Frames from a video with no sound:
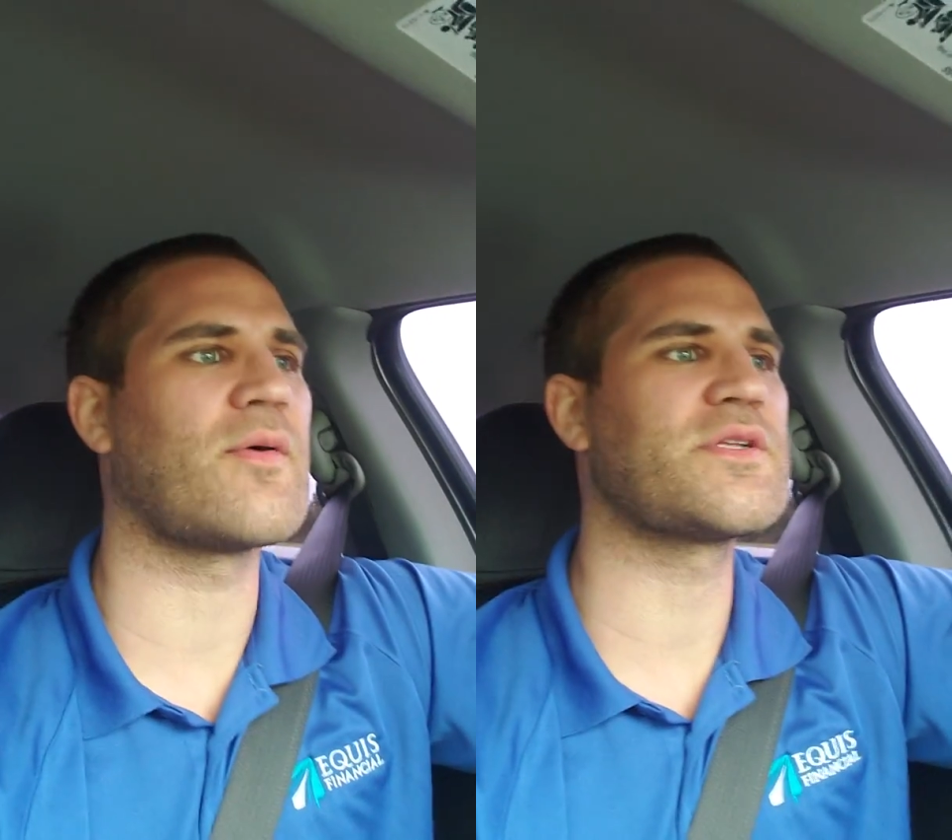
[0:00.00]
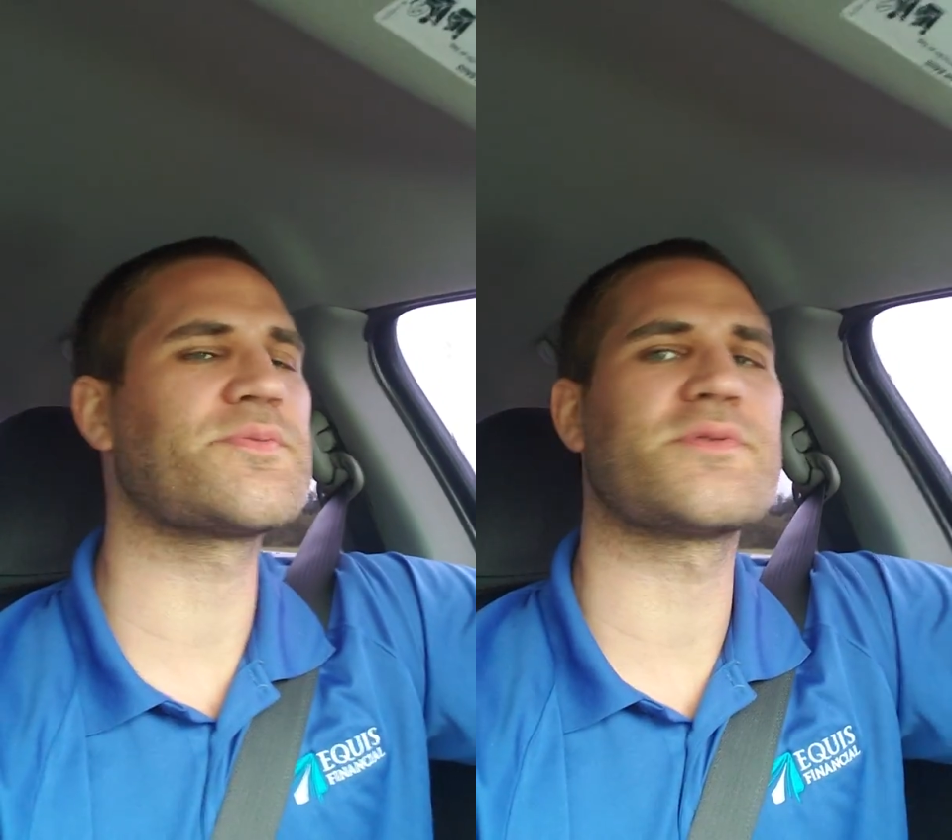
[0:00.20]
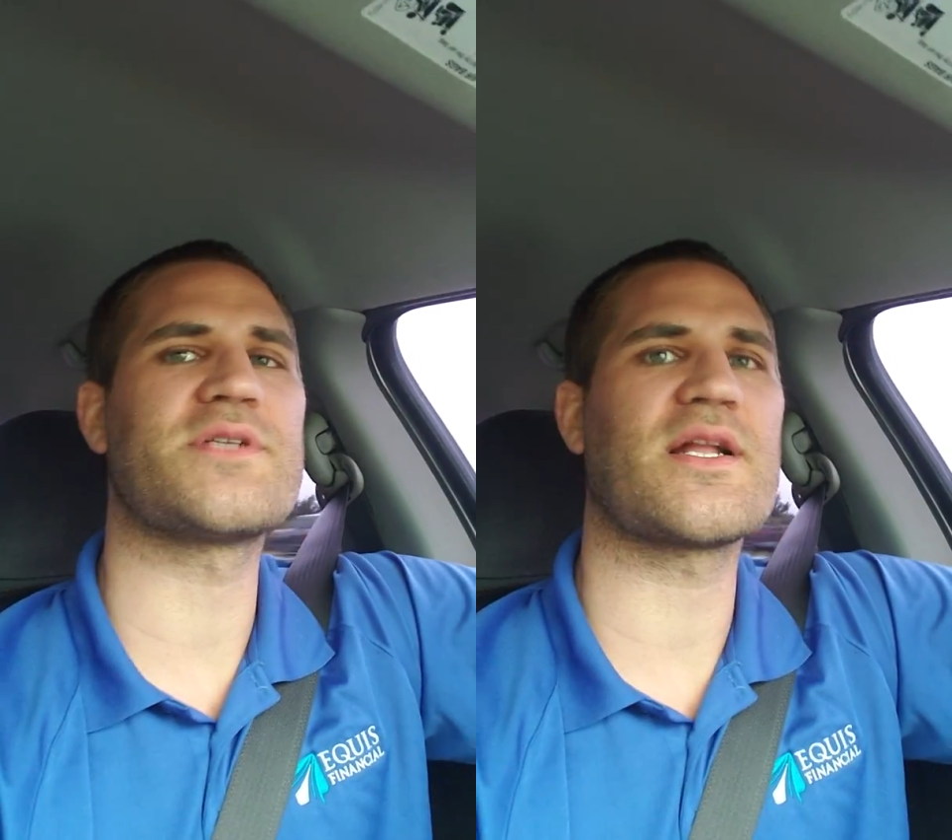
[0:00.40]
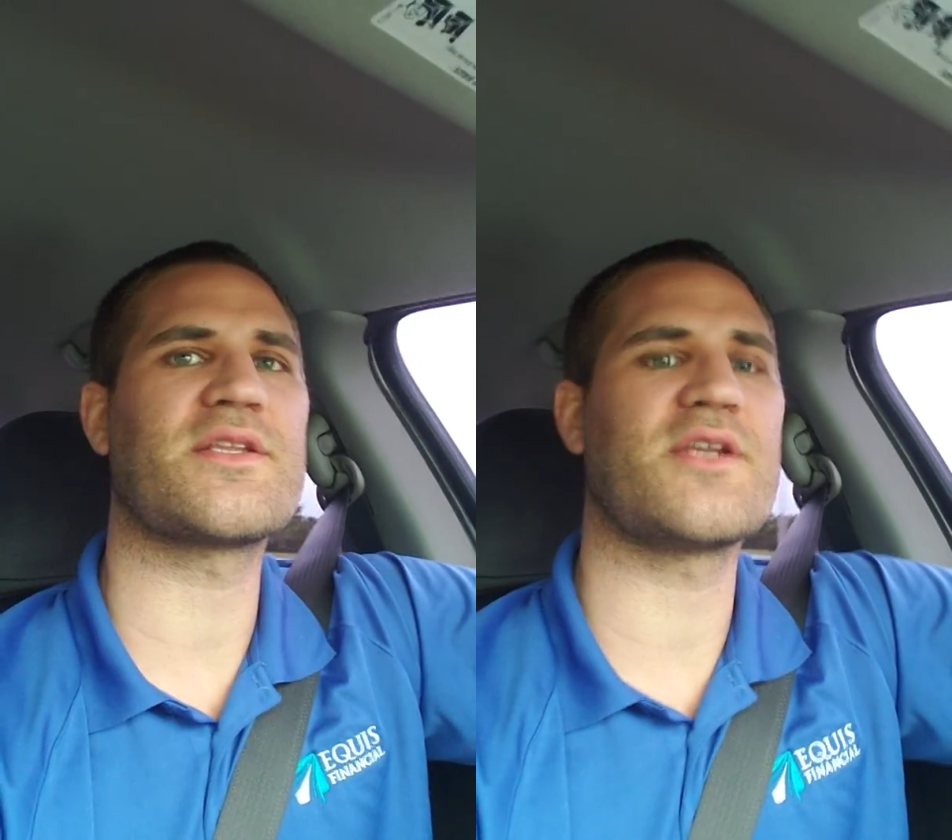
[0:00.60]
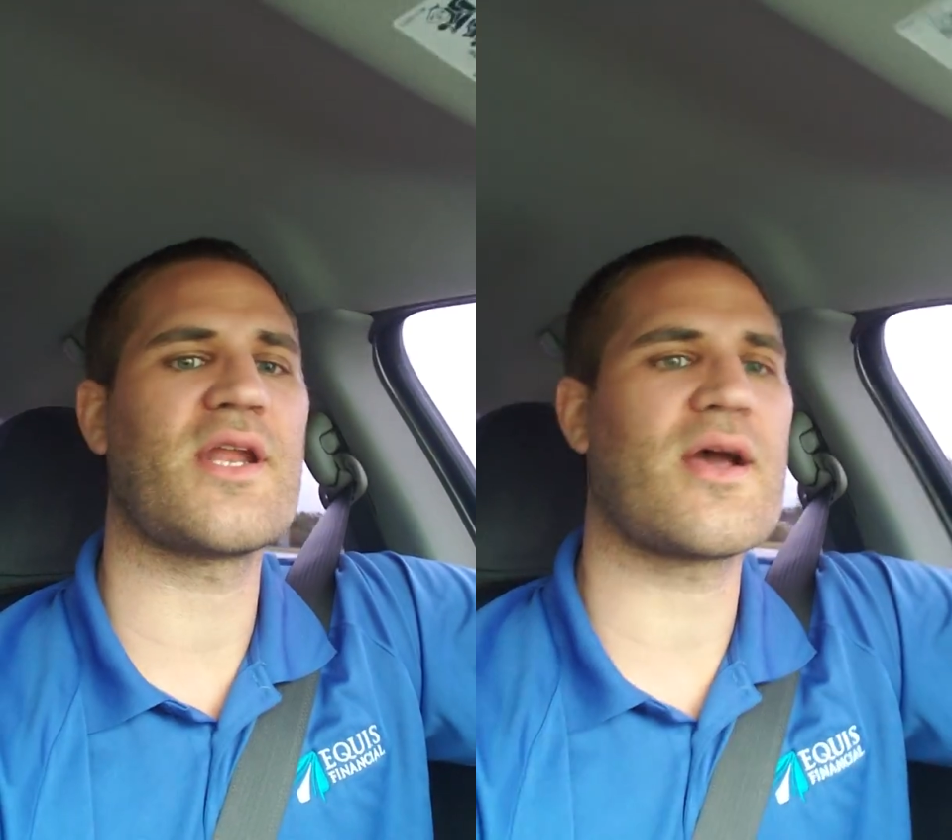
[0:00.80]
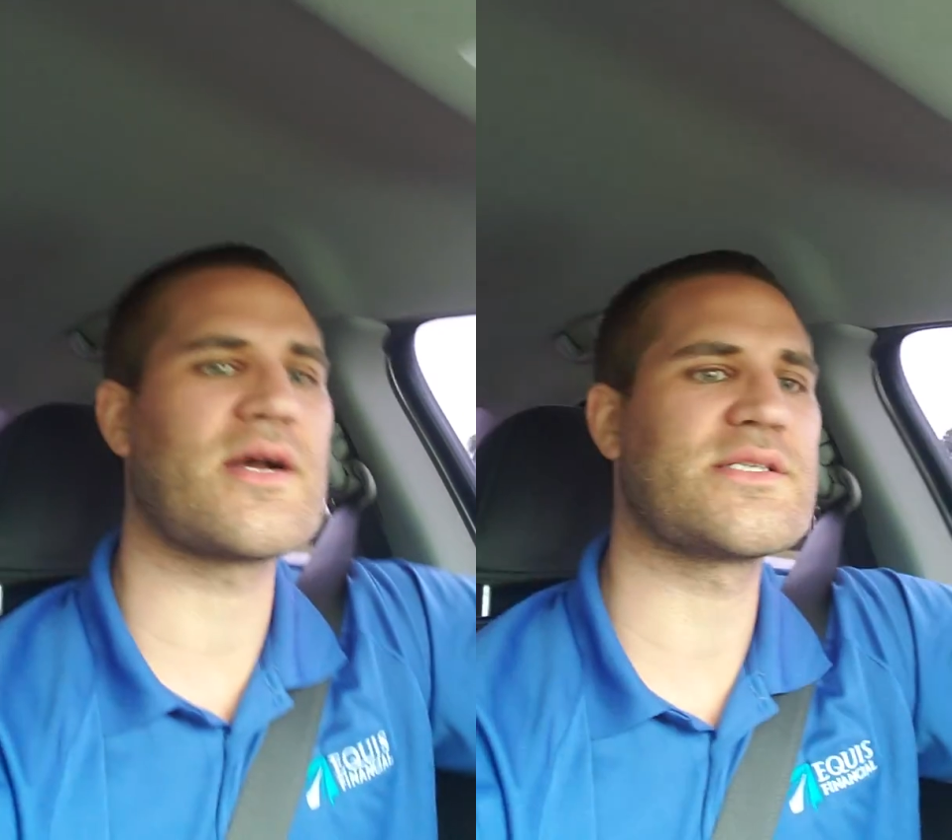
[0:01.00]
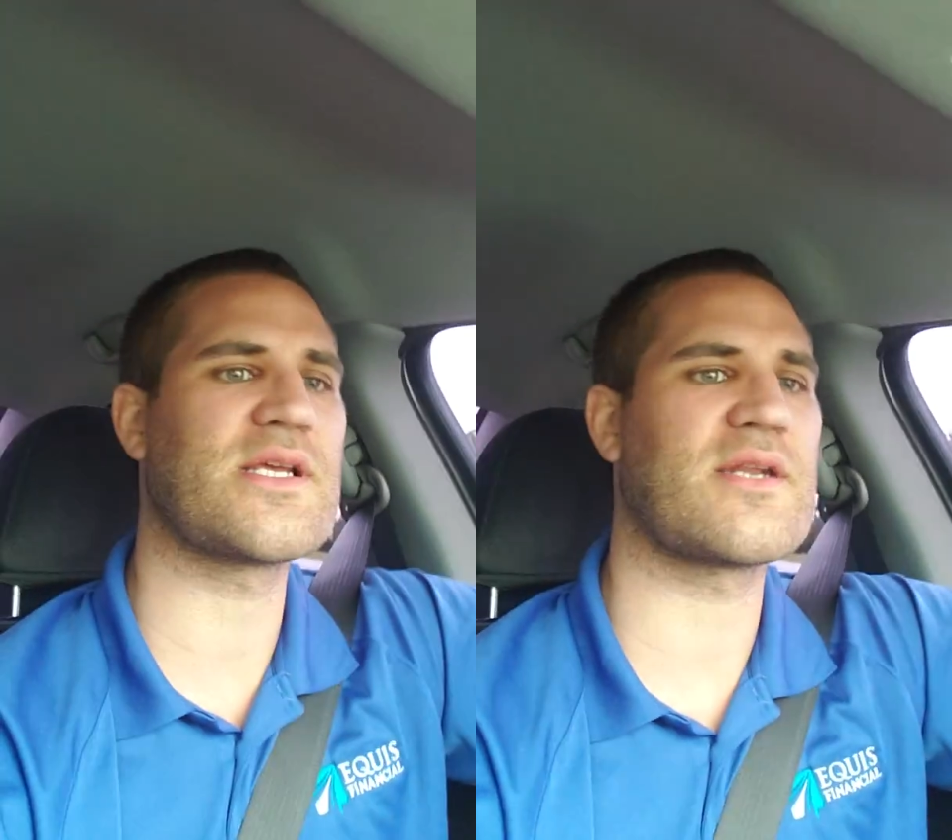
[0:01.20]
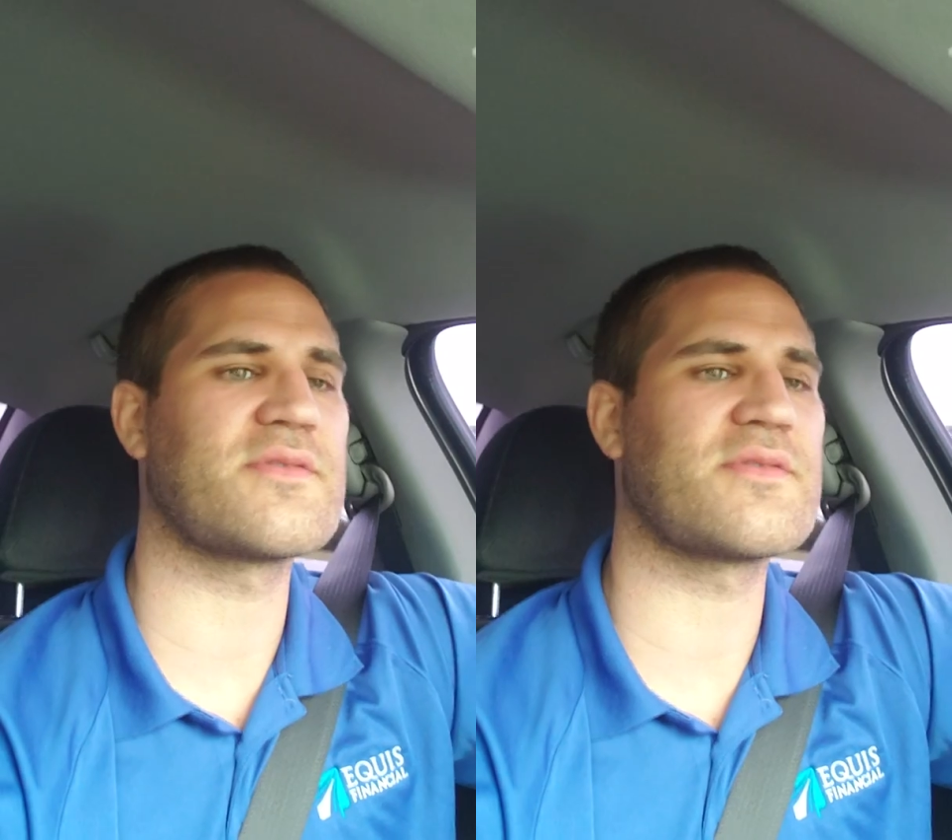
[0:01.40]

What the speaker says: What's protecting you now? I said,